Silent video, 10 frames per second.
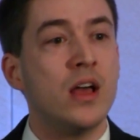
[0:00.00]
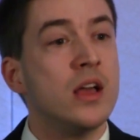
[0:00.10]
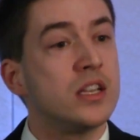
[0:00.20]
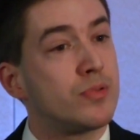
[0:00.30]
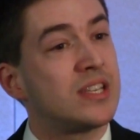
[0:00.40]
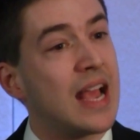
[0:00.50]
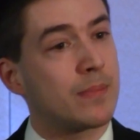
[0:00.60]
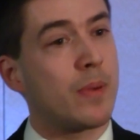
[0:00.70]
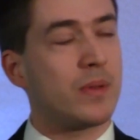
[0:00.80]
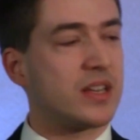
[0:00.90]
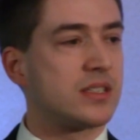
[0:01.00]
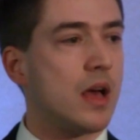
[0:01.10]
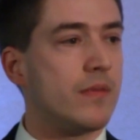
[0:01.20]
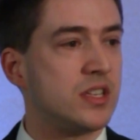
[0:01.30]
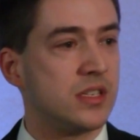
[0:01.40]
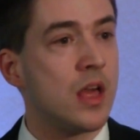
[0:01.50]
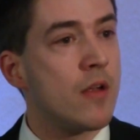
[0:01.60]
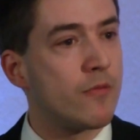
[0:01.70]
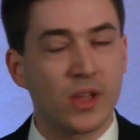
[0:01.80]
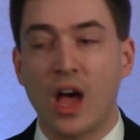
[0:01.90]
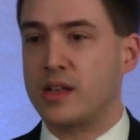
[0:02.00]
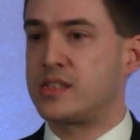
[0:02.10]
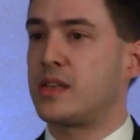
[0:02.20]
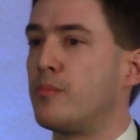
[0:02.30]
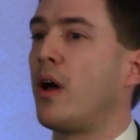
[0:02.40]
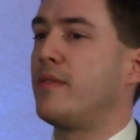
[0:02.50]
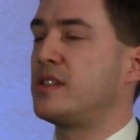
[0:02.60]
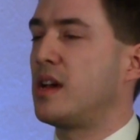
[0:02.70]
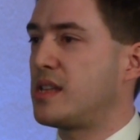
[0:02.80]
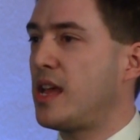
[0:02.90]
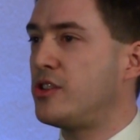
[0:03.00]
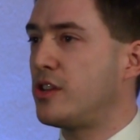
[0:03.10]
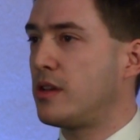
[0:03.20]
to protect public services from cuts and privatisation.